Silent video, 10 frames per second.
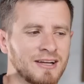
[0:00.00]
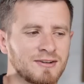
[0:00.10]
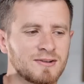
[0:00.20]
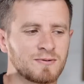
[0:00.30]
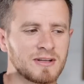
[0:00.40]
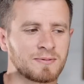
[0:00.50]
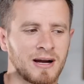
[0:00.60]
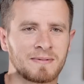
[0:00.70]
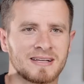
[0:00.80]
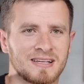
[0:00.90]
I used to really
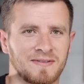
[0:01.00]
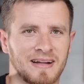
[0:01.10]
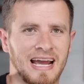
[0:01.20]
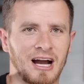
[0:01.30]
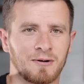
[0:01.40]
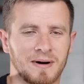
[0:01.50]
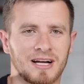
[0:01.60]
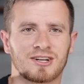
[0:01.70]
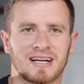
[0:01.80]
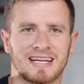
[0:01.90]
pride myself on how
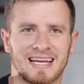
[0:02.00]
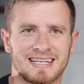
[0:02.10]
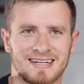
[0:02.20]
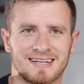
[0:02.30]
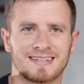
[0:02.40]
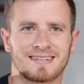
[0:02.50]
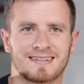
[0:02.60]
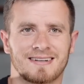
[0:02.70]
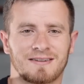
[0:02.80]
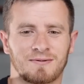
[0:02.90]
much I could get done,
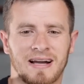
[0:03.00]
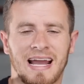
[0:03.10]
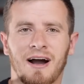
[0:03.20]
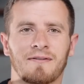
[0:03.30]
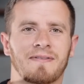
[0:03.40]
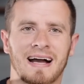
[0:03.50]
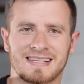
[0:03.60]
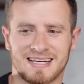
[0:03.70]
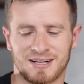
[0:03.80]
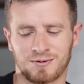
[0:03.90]
right? How
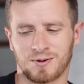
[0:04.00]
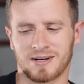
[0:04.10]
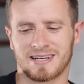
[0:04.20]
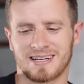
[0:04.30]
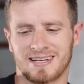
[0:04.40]
fast I could work.